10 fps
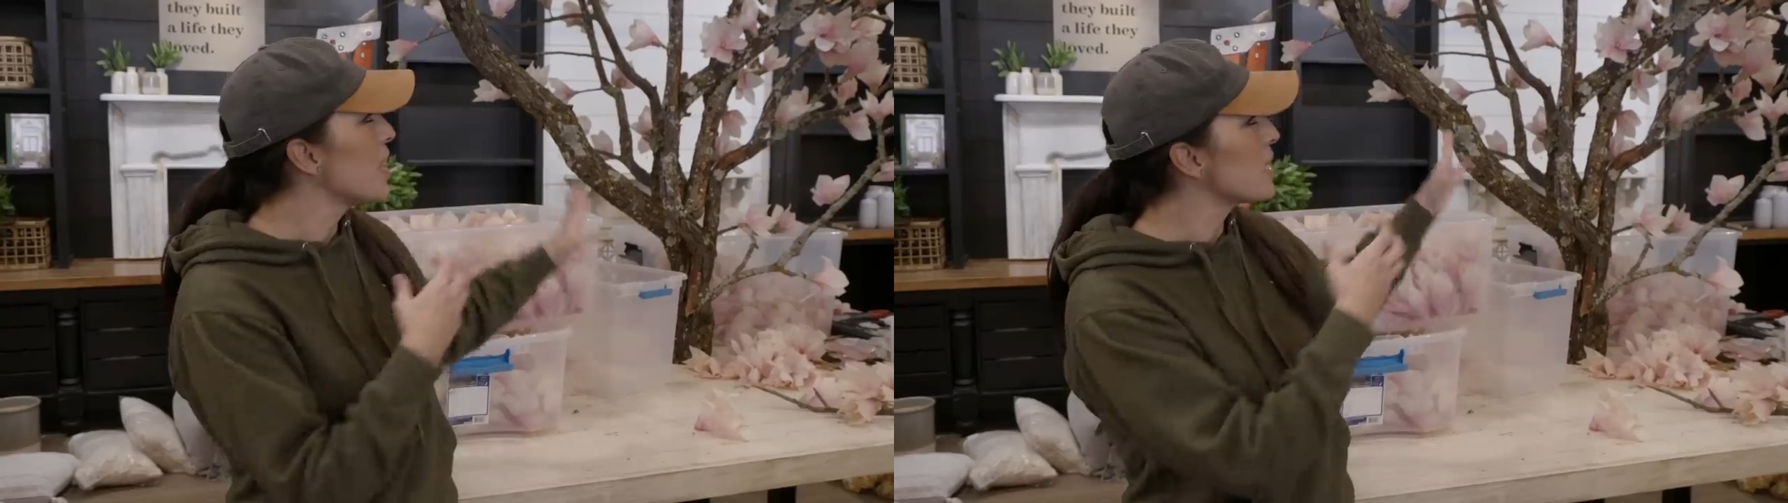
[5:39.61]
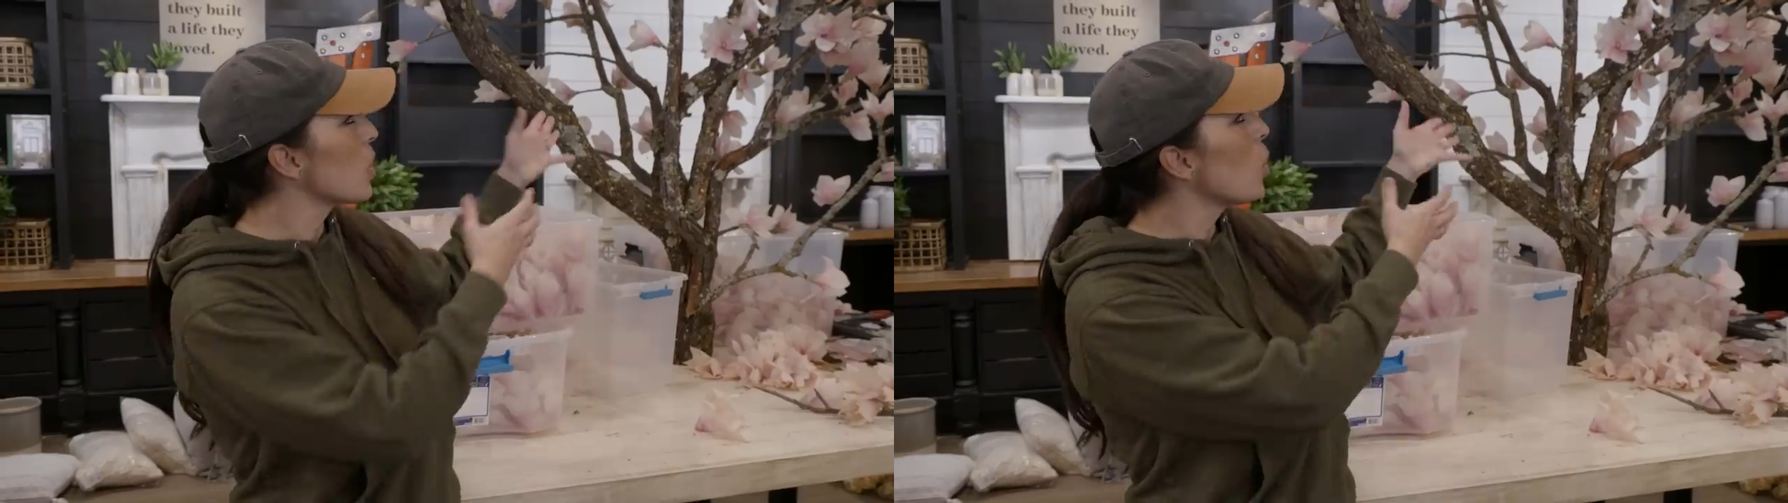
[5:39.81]

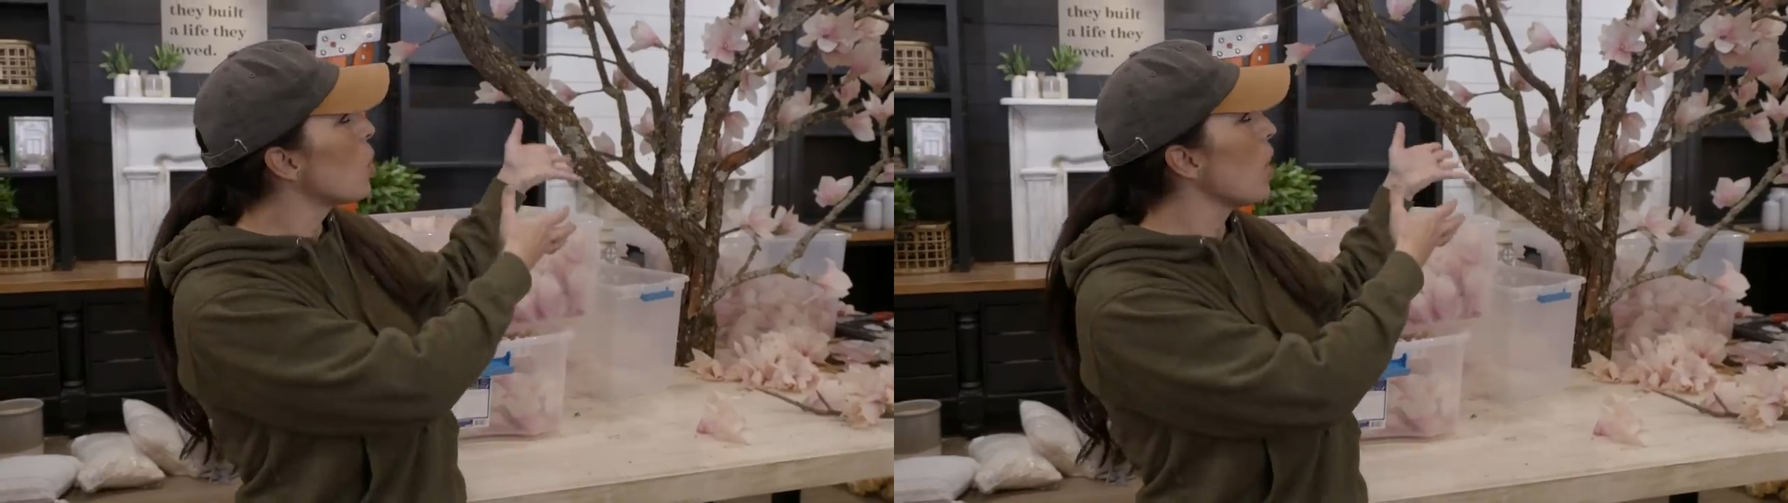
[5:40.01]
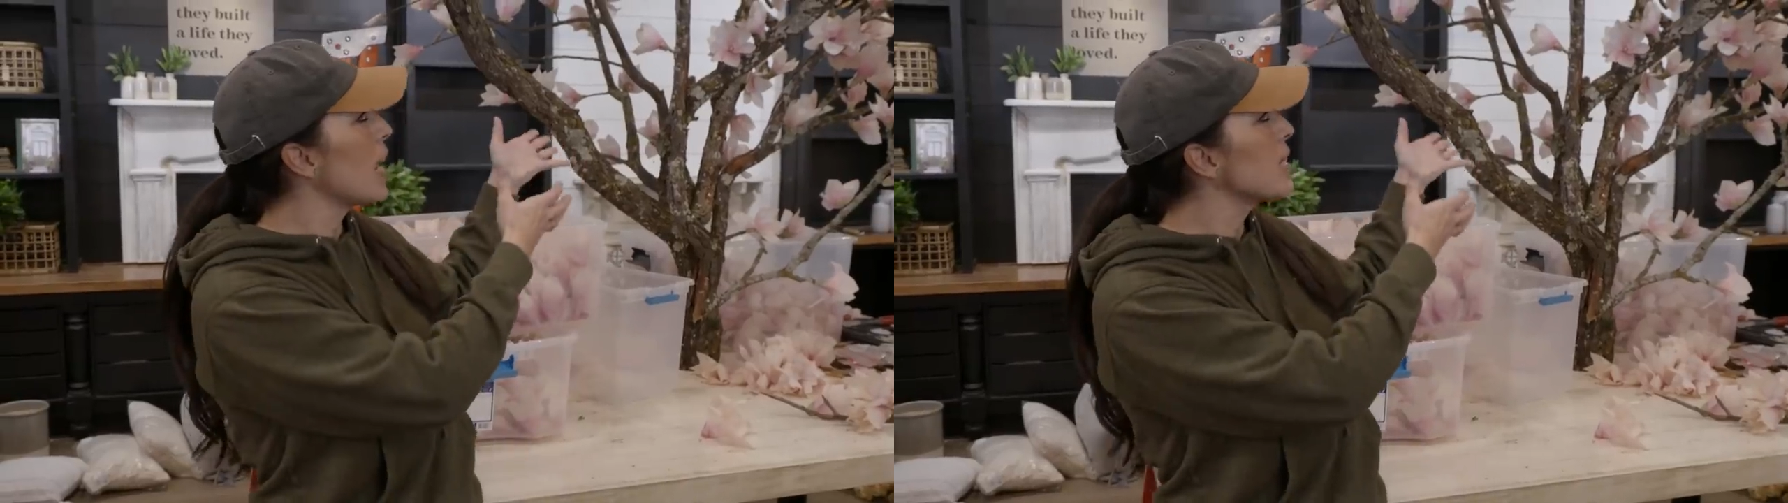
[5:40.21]
This
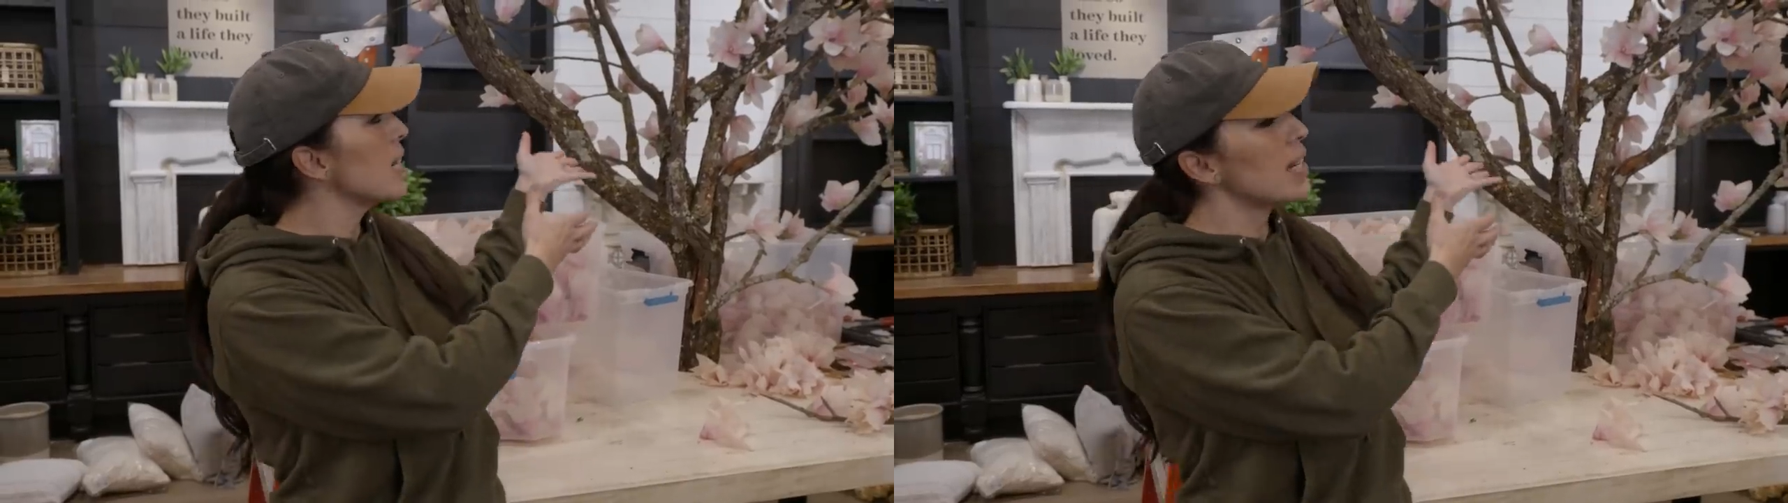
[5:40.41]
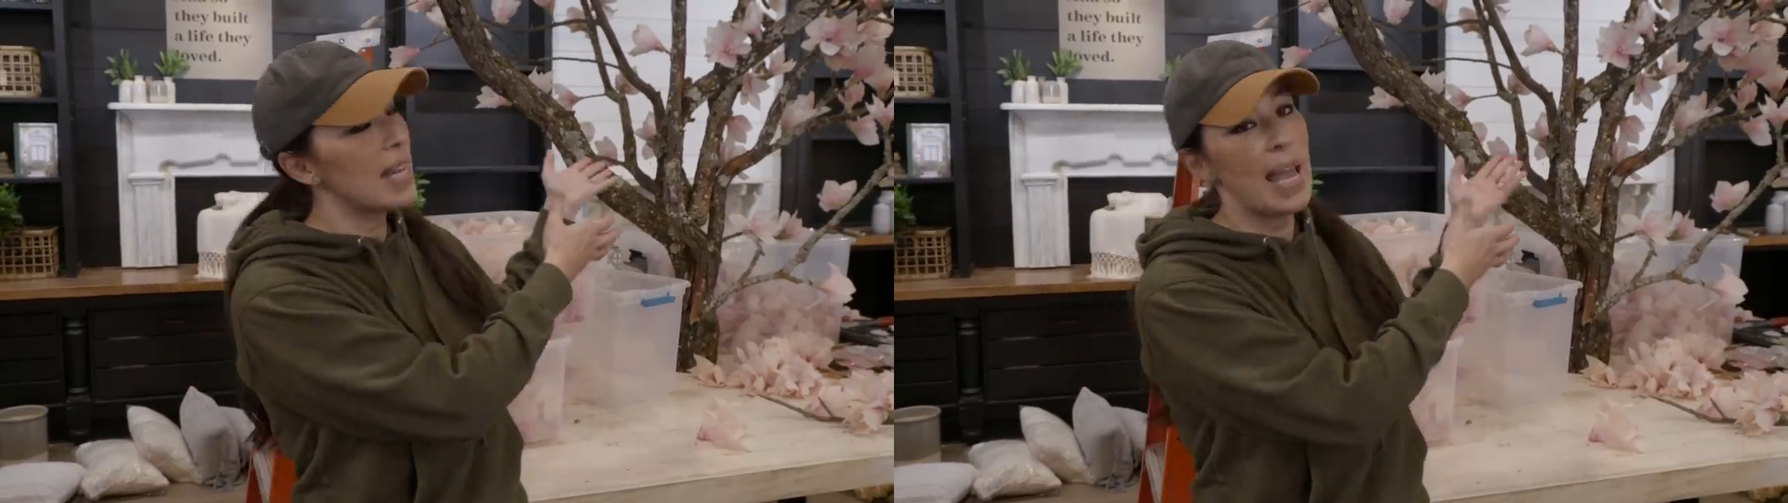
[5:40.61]
whole
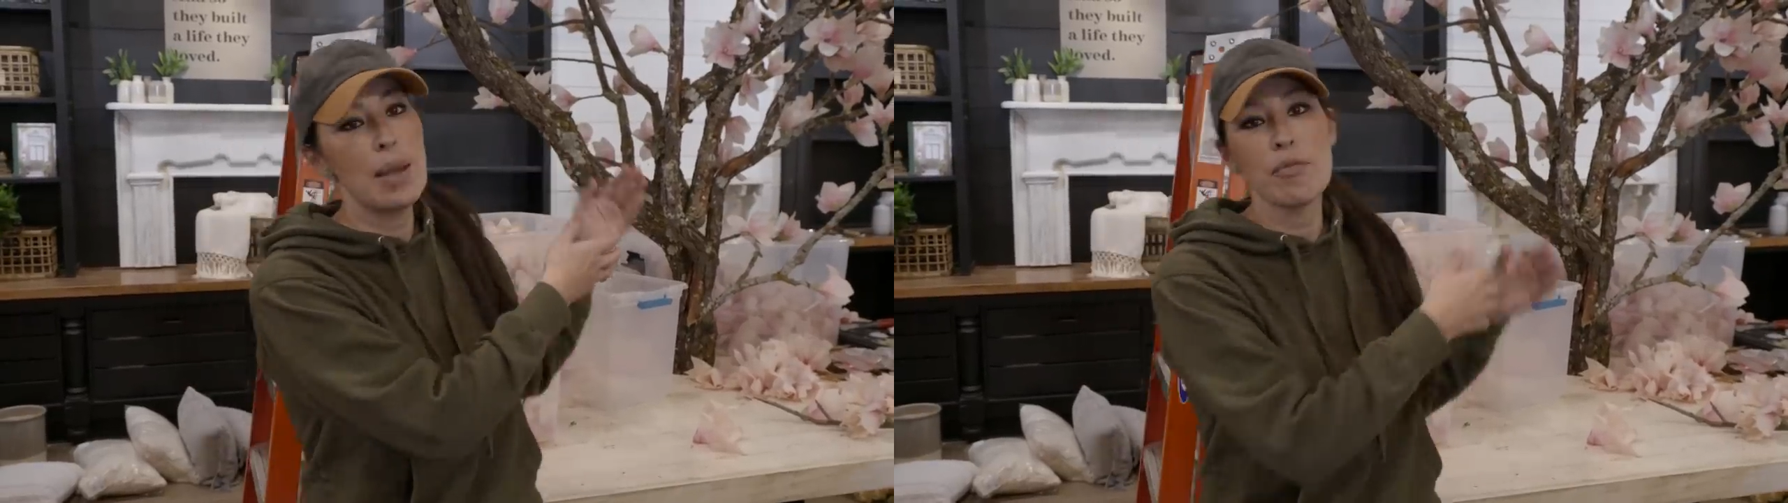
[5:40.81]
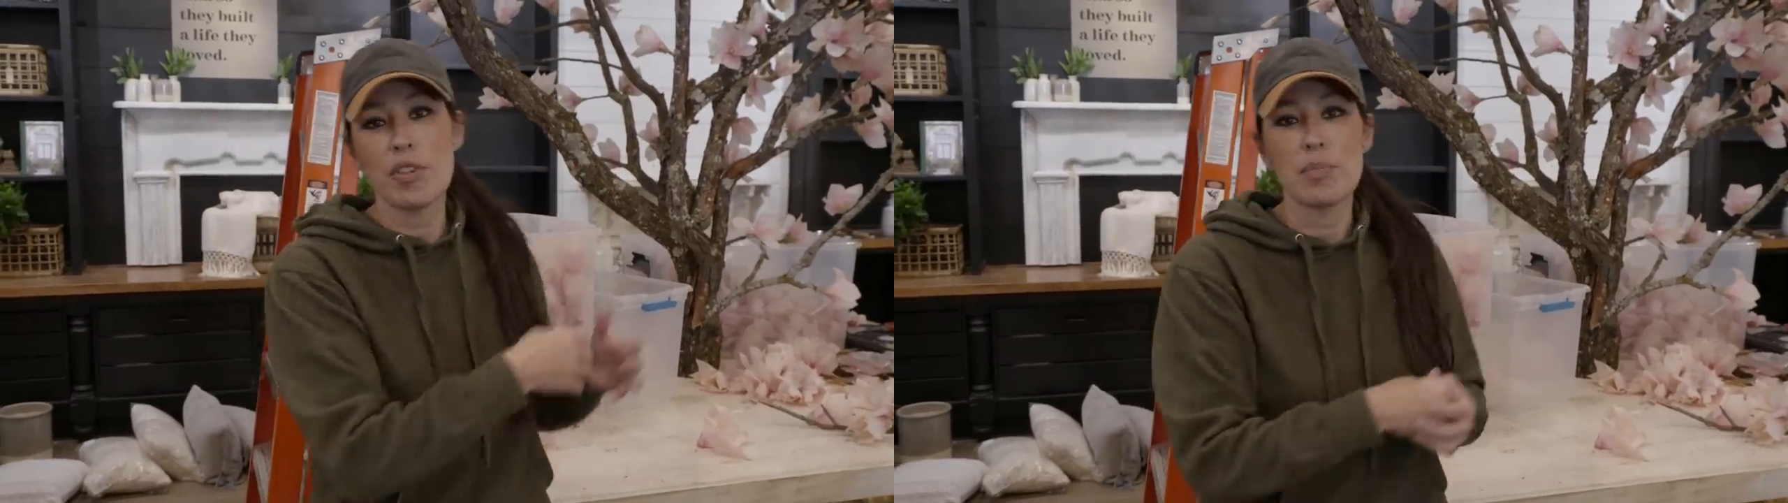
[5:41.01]
idea
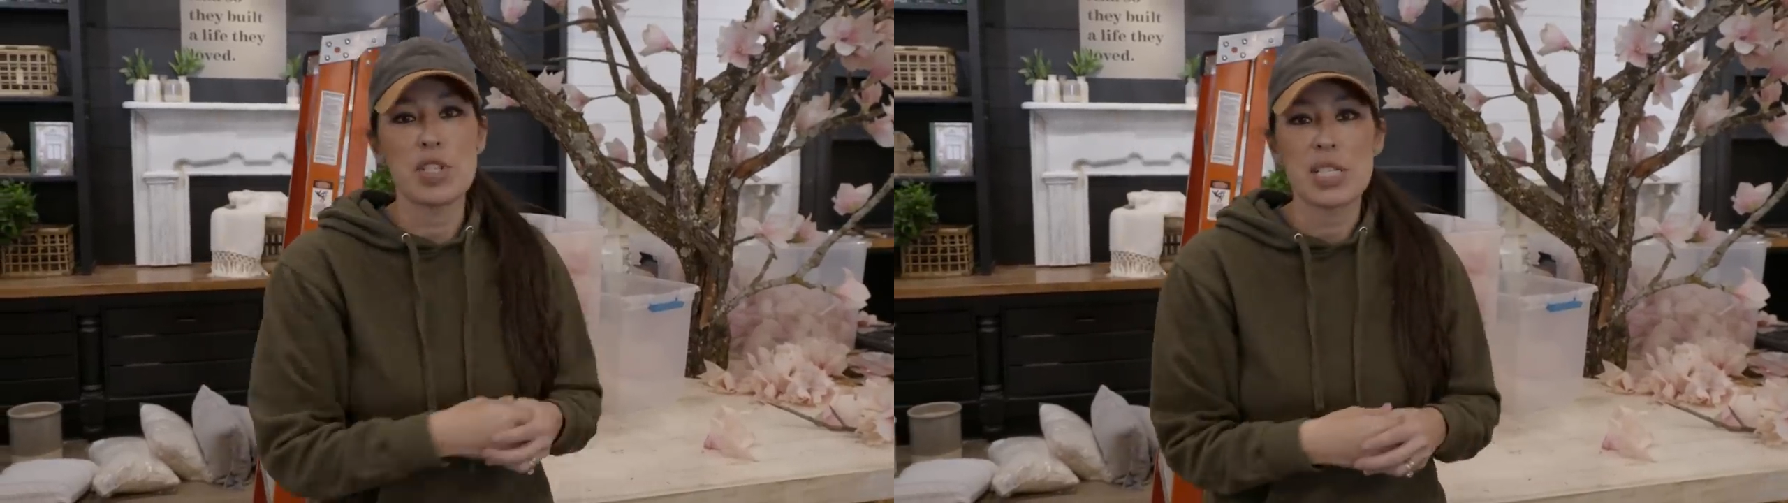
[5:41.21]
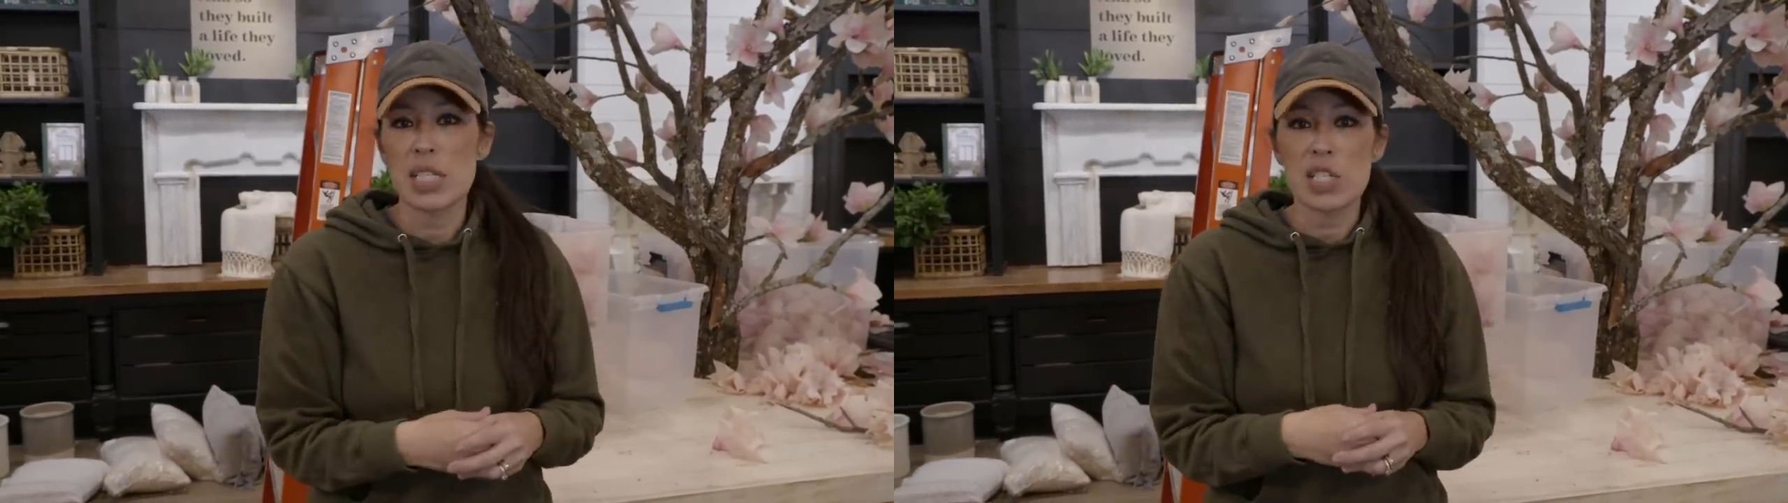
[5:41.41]
came from
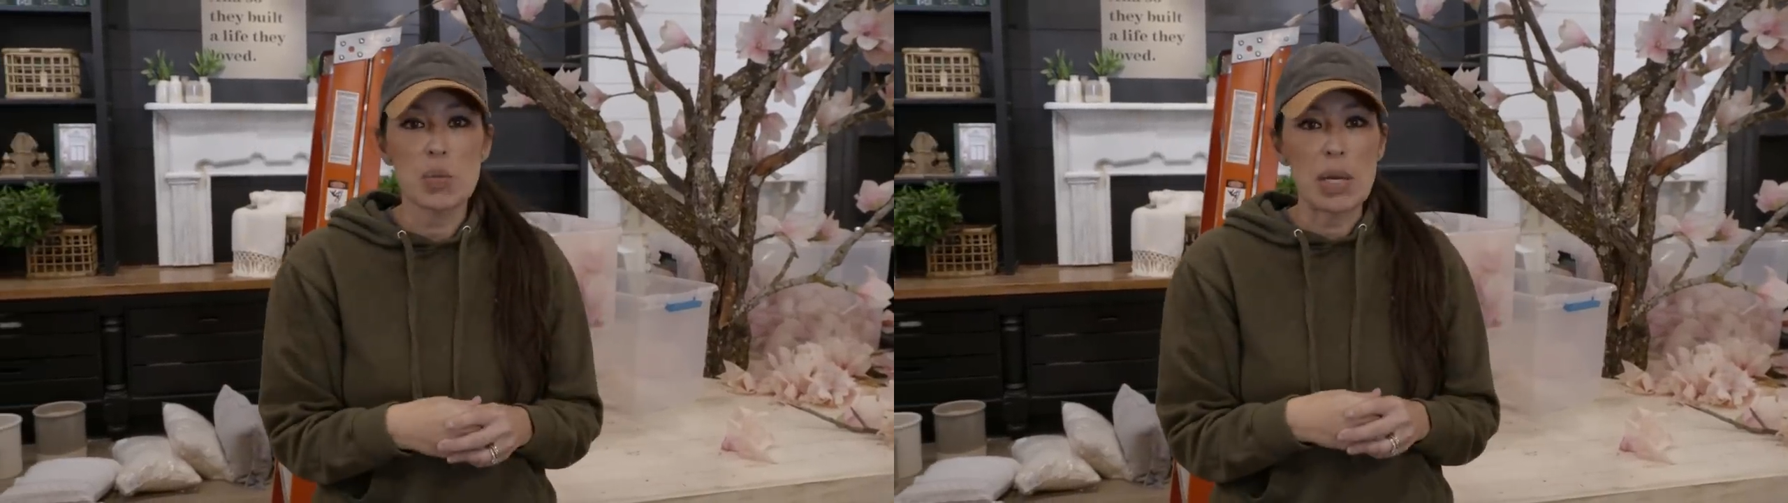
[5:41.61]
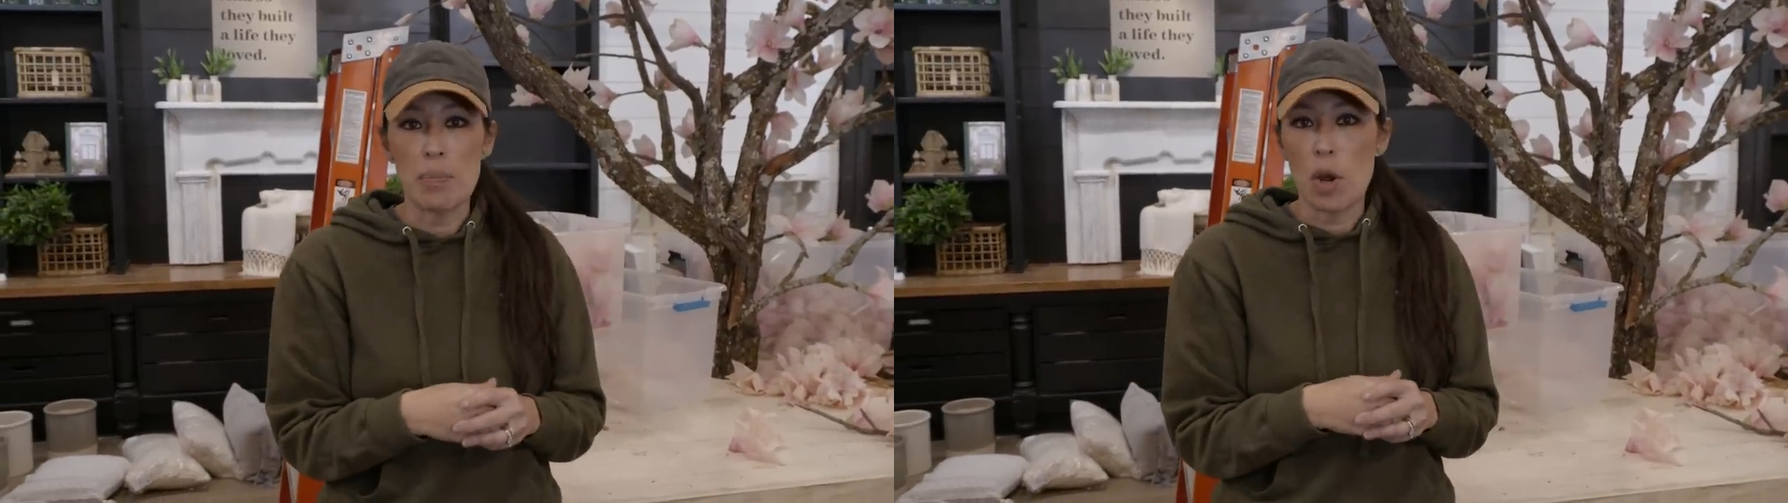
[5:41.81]
just the sweet